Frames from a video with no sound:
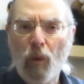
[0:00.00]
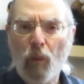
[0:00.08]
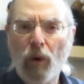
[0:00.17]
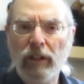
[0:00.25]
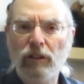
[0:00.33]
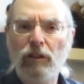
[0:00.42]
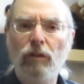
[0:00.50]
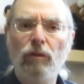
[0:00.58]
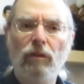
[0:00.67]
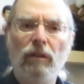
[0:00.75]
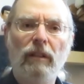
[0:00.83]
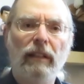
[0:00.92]
One
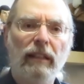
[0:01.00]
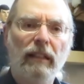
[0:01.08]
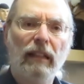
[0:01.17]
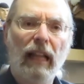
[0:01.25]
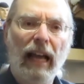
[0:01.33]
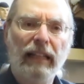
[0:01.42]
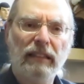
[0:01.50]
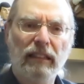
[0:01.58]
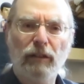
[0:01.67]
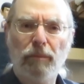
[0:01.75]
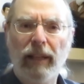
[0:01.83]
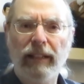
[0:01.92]
student in class
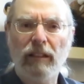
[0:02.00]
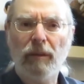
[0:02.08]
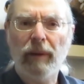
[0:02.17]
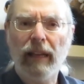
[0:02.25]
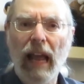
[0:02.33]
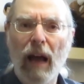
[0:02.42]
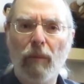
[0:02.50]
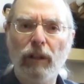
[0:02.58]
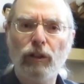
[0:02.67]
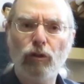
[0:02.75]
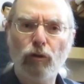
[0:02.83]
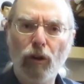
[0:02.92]
explained to me how
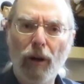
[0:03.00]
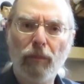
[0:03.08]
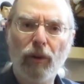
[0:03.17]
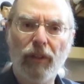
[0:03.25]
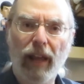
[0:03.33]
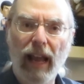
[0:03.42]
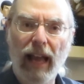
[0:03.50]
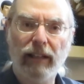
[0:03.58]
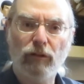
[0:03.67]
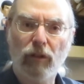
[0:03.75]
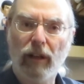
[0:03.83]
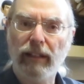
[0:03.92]
much trouble they
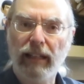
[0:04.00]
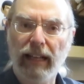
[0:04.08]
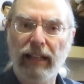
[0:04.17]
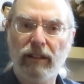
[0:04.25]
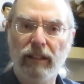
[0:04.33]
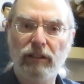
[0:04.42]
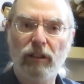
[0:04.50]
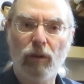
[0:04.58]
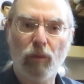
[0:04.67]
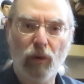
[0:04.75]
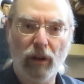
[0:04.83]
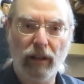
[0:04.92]
had trying to get this
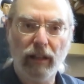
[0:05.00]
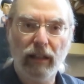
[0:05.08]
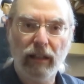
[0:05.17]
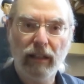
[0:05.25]
to work.